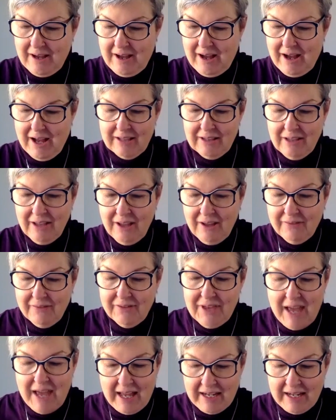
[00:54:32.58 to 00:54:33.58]
I love
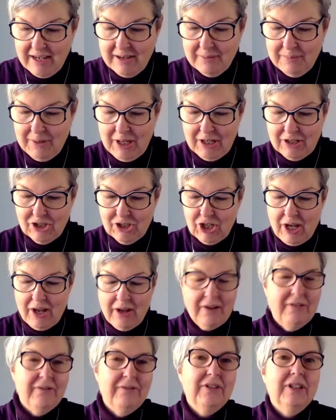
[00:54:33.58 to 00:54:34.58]
that image
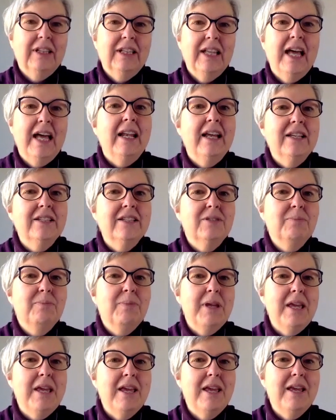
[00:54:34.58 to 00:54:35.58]
of let us
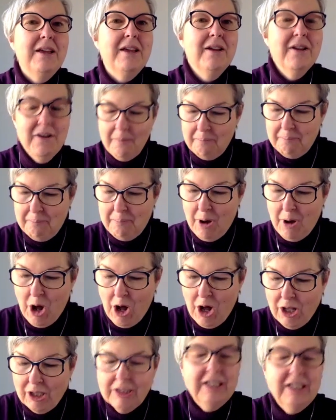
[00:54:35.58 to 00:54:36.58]
be
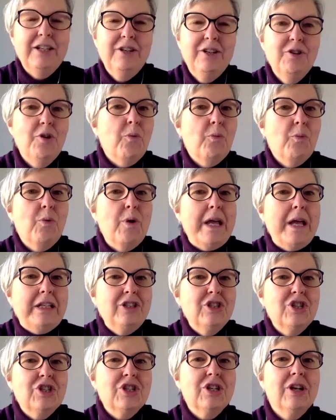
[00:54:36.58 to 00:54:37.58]

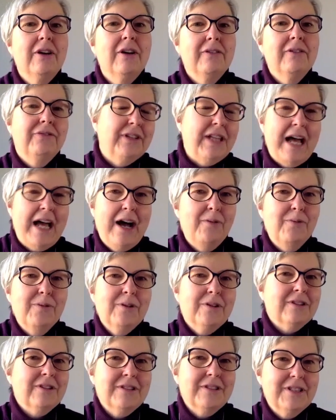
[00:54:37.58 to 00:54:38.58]
pollen-rich
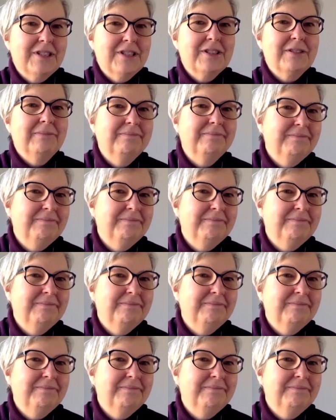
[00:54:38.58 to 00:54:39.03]
flowers.